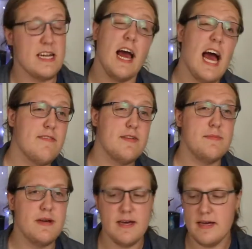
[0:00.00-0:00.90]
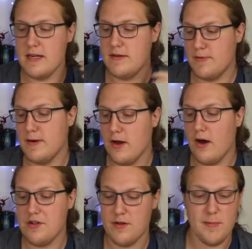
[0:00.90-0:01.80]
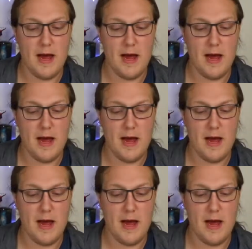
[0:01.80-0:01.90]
and I have to admit, it's pretty awesome.